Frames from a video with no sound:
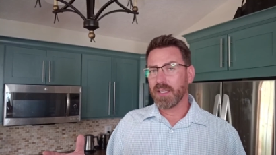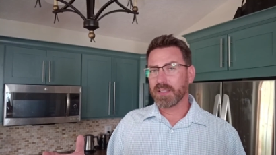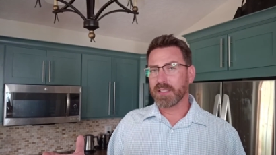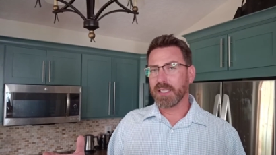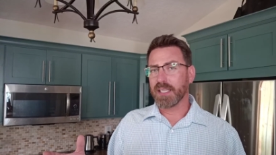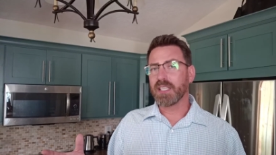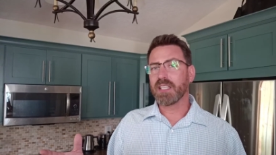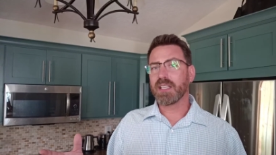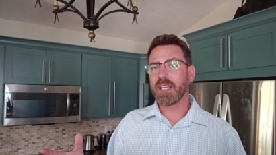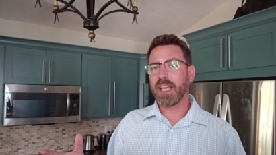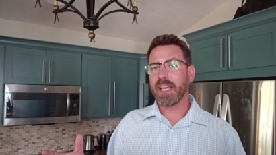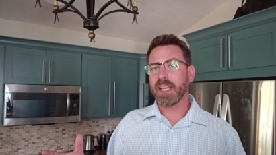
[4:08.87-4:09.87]
At the end of
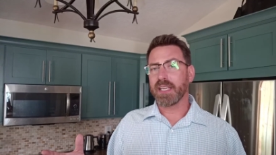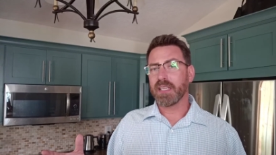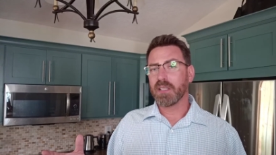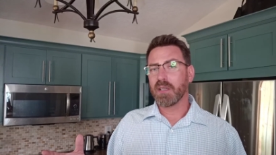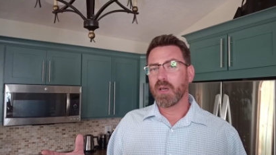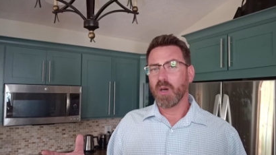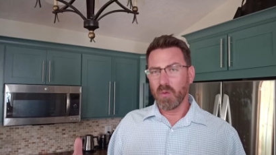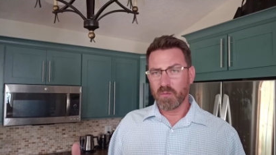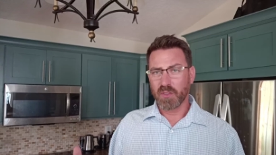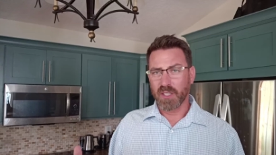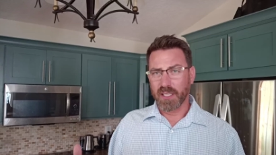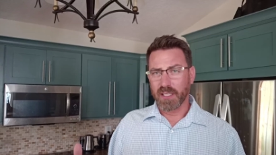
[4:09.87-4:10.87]
the day,
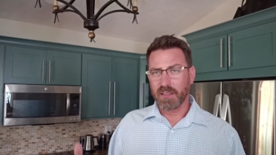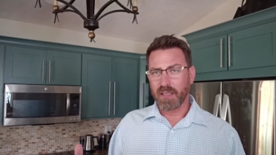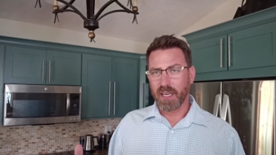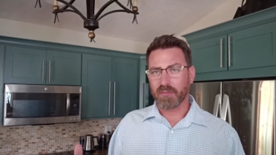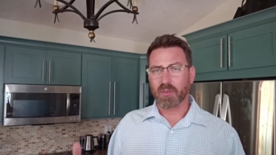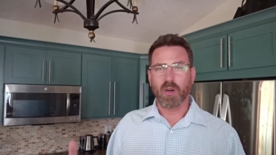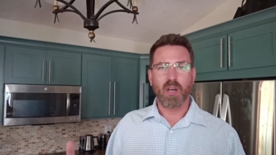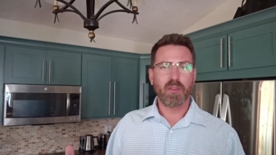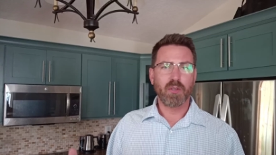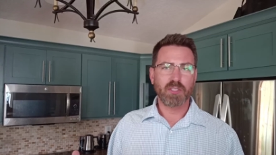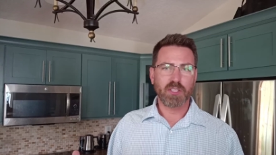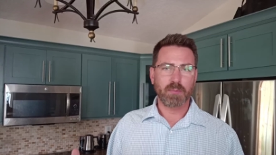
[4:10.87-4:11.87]
hopefully, after all
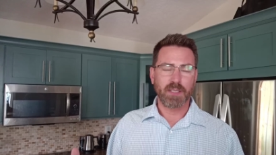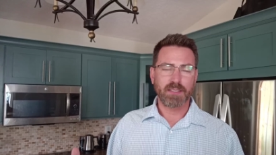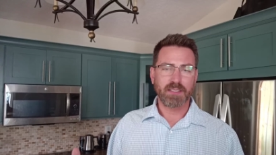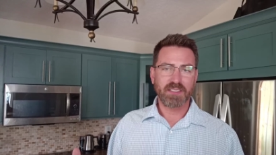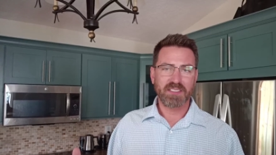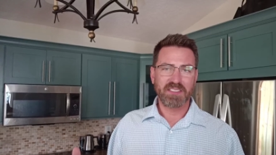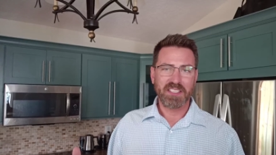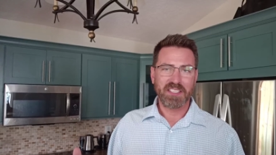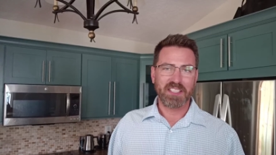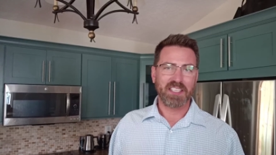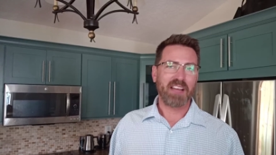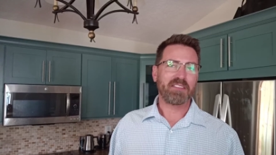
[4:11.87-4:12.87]
those expenses
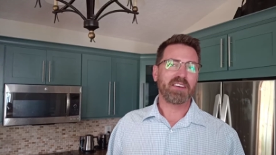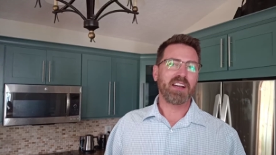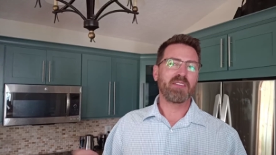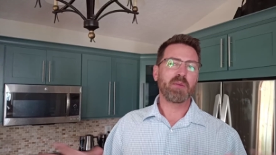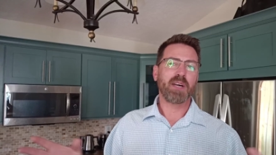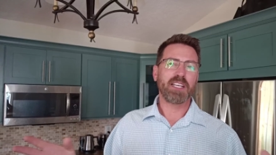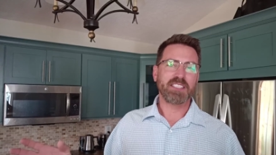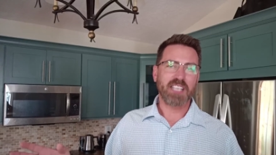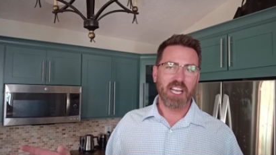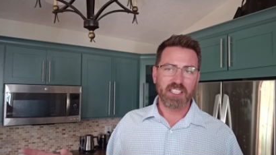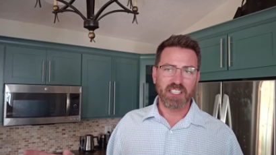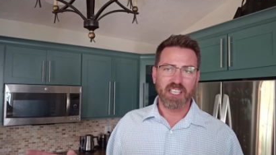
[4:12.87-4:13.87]
and after everybody's
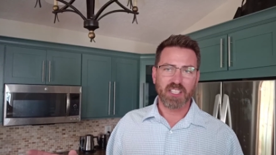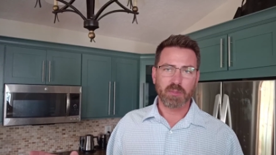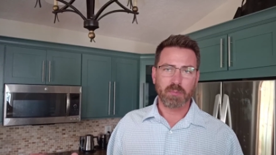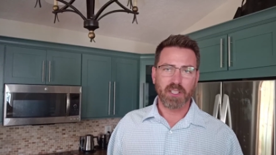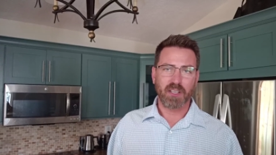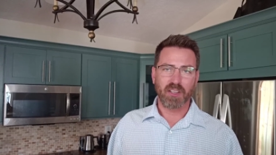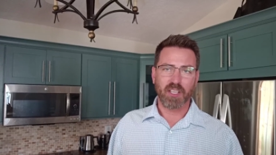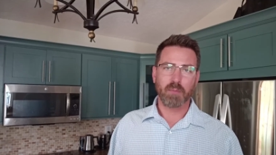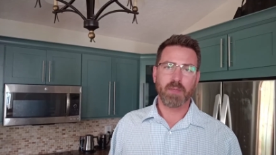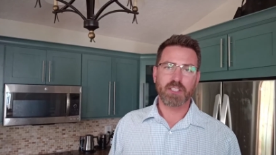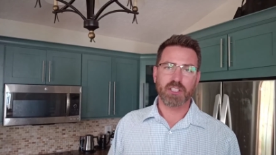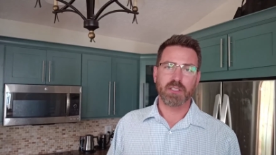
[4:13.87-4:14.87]
gotten their split on the
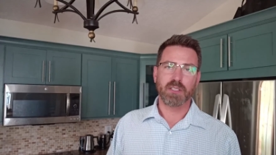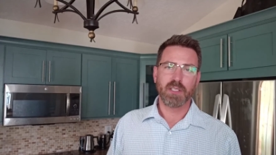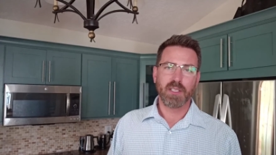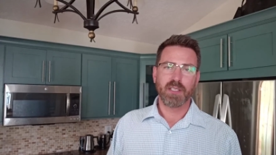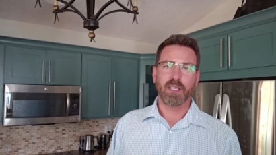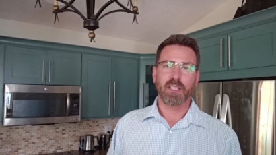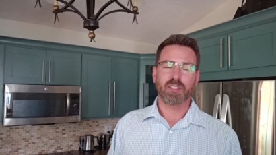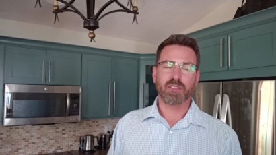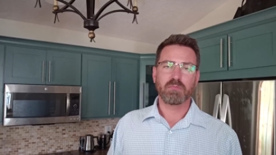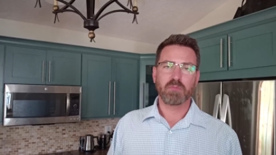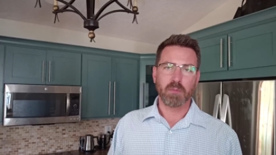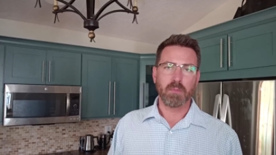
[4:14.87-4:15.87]
commission,
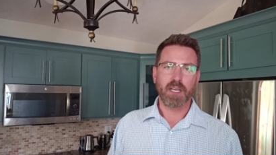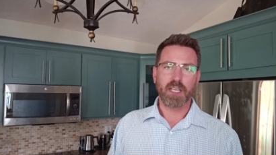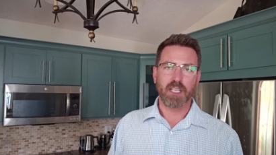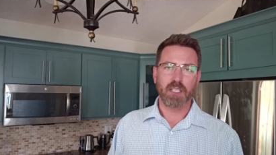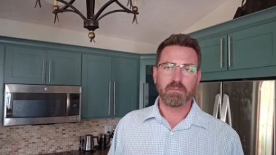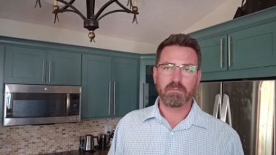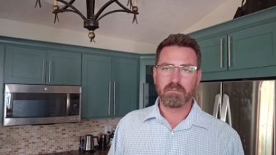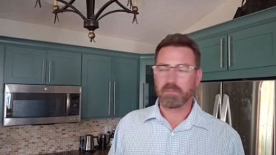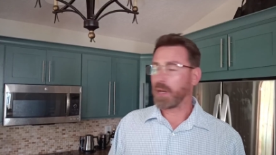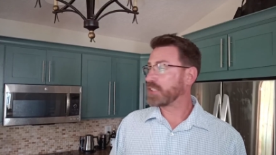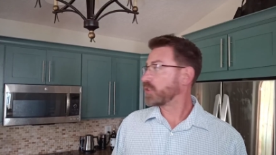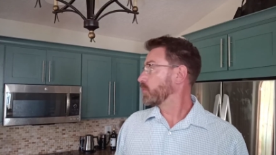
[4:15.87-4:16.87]
there's some money to
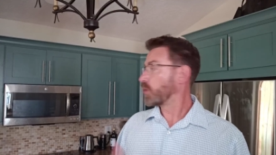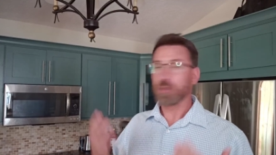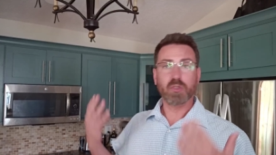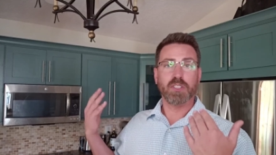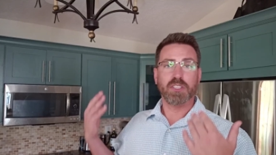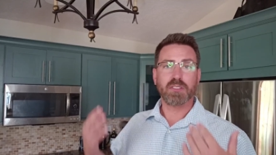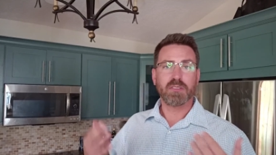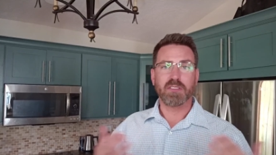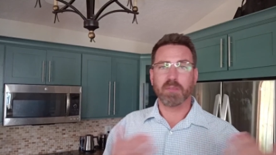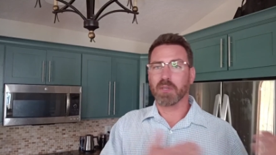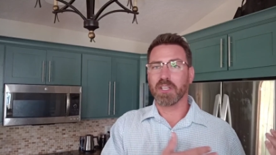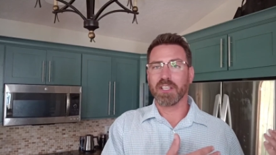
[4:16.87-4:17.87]
buy some groceries
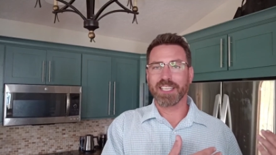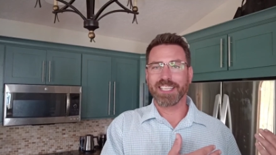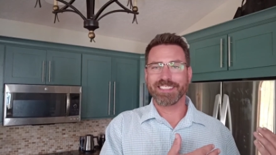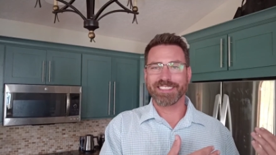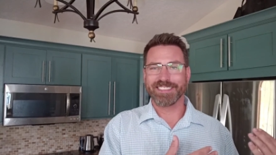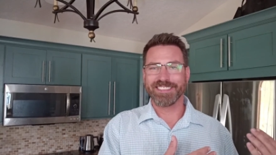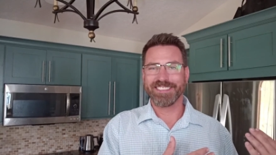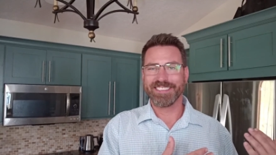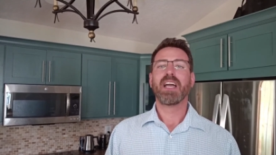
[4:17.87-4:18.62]
to put in the kitchen.